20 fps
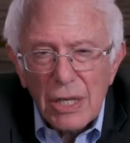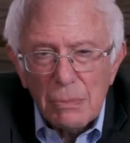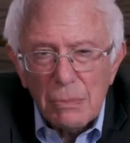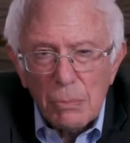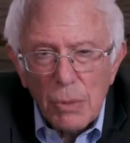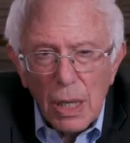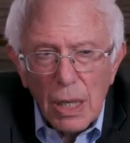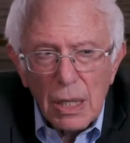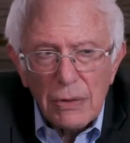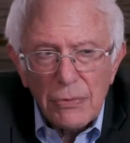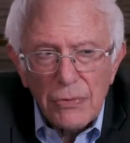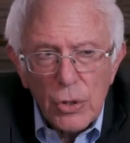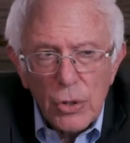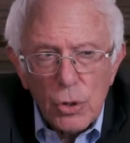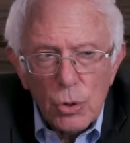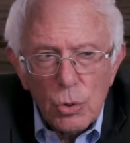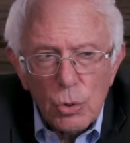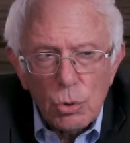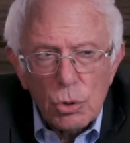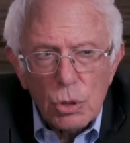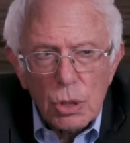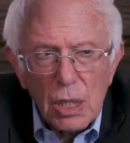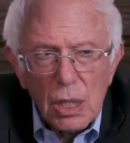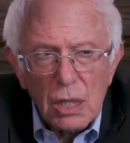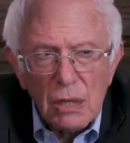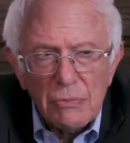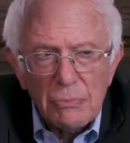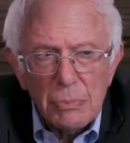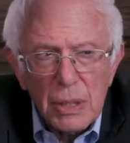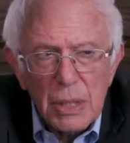in my view, to
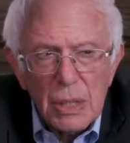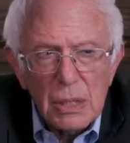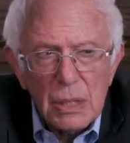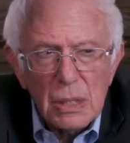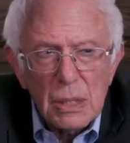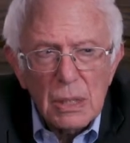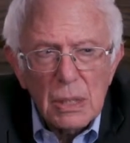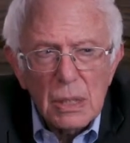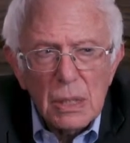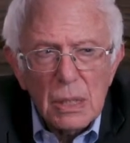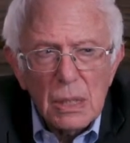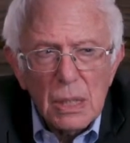have been